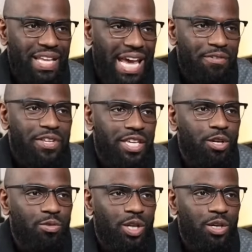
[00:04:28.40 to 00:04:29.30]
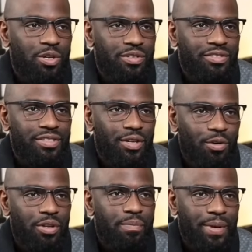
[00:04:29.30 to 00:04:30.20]
Everything you learn
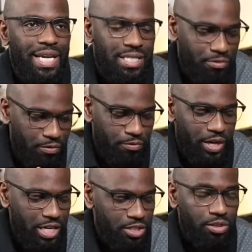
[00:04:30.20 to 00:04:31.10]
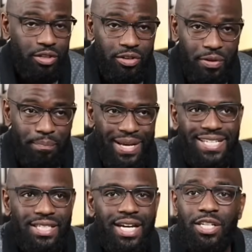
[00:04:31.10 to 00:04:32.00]
on the bass, every phrase you learn, every
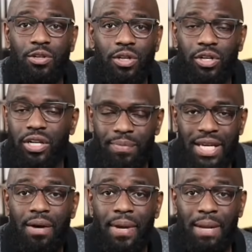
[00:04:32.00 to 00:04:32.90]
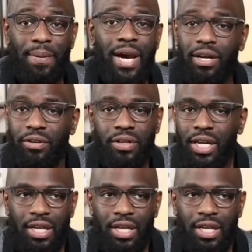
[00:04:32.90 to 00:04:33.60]
bass line you learn can become a pattern.